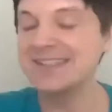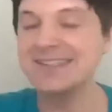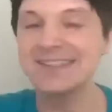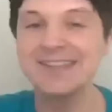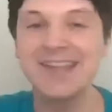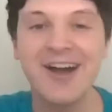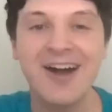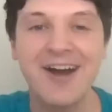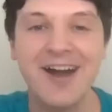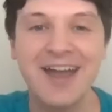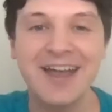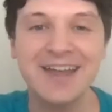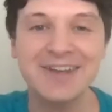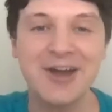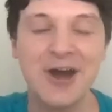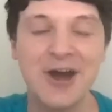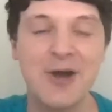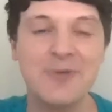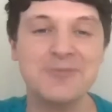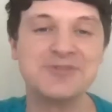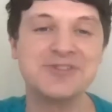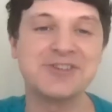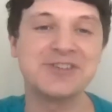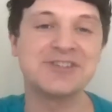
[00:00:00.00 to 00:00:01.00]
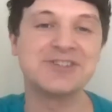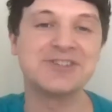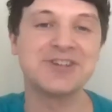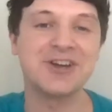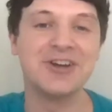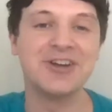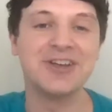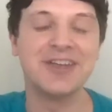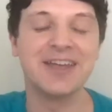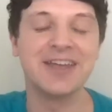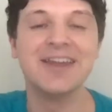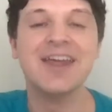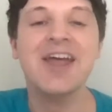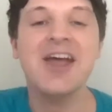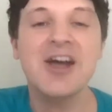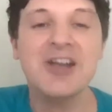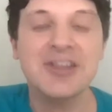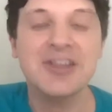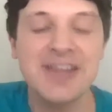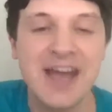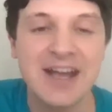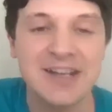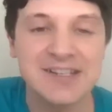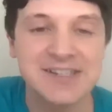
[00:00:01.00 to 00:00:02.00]
lying. No, I'm just joking.
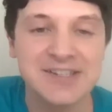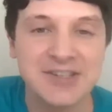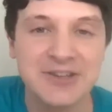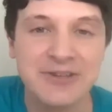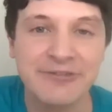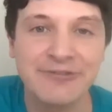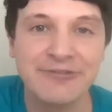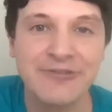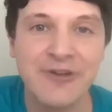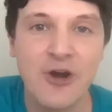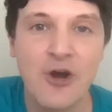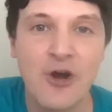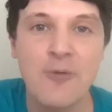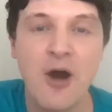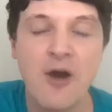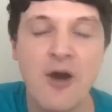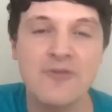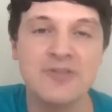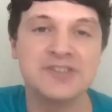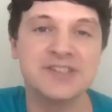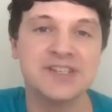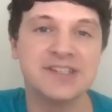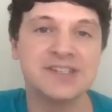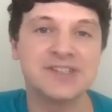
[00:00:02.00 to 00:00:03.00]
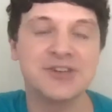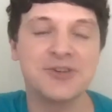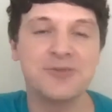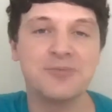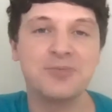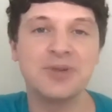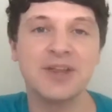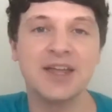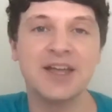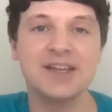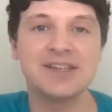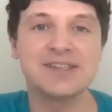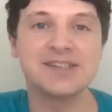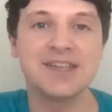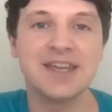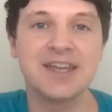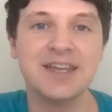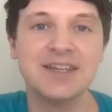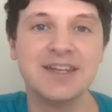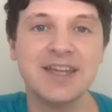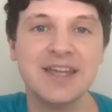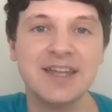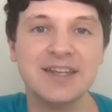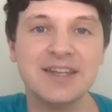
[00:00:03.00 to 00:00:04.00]
Yeah. So the film obviously took place
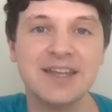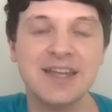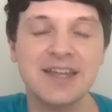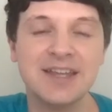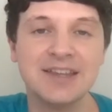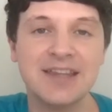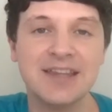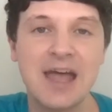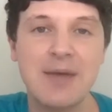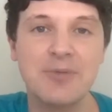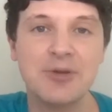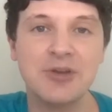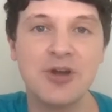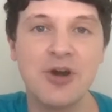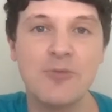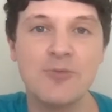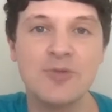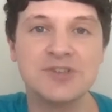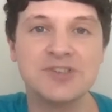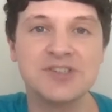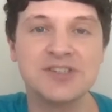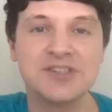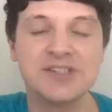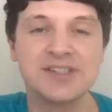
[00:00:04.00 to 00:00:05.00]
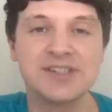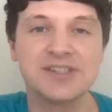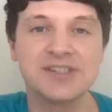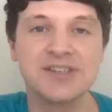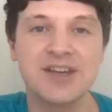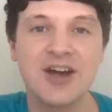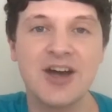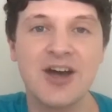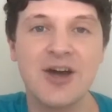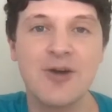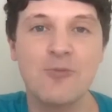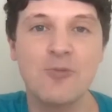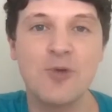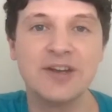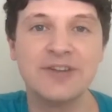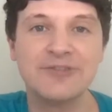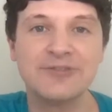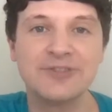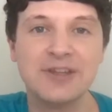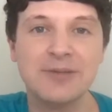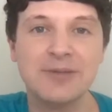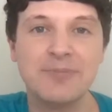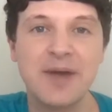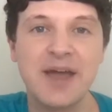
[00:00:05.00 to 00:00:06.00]
in in, in Lebanon, which is uh, yes. uh,
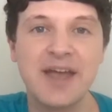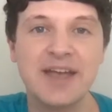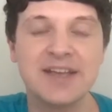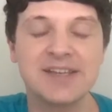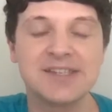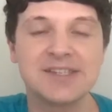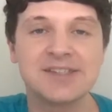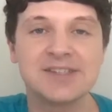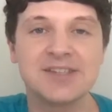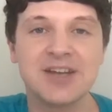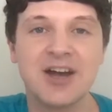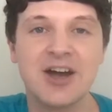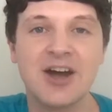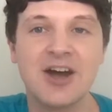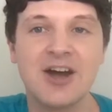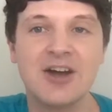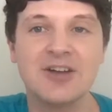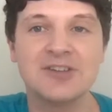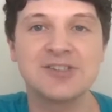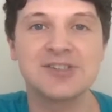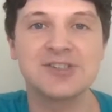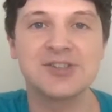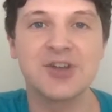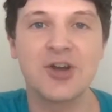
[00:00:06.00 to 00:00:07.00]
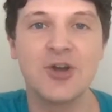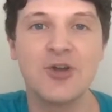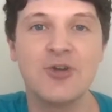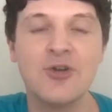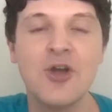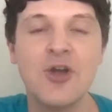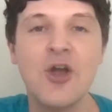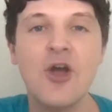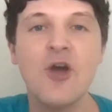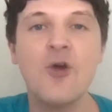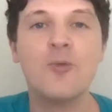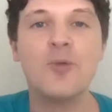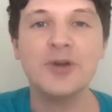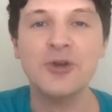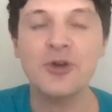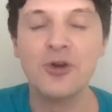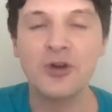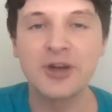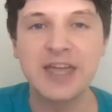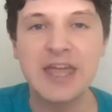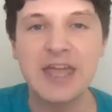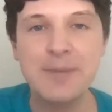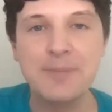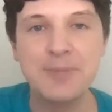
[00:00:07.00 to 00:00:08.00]
based. Uh, so we're
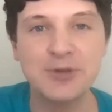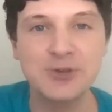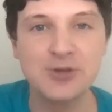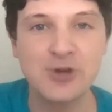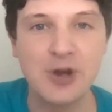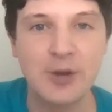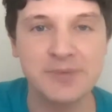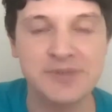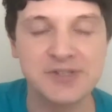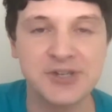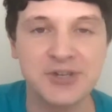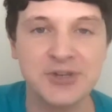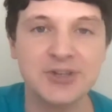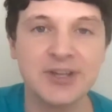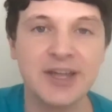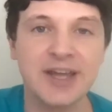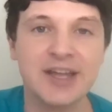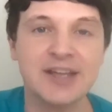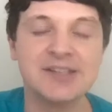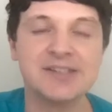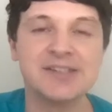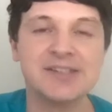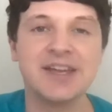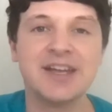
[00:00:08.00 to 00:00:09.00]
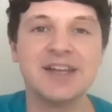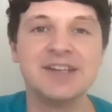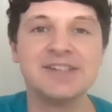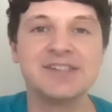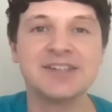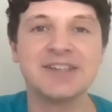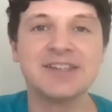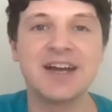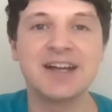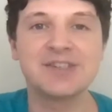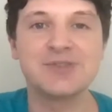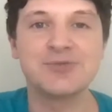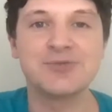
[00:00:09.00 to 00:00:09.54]
not keeping you up too late, Zayn. So that's